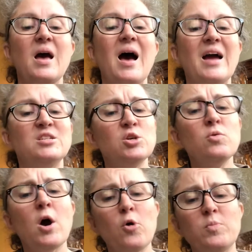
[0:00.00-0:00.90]
"I do
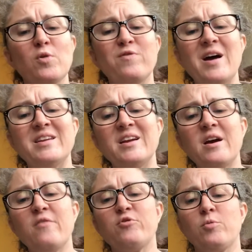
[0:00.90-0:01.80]
hope you'll find it
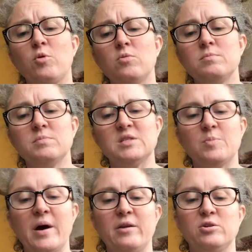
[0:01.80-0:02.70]
comfortable," Miss
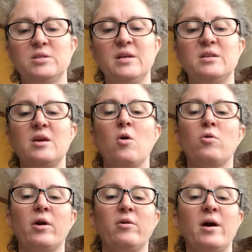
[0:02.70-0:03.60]
Spider said to the old
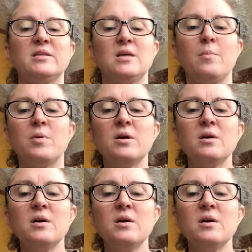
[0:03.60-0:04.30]
green grasshopper.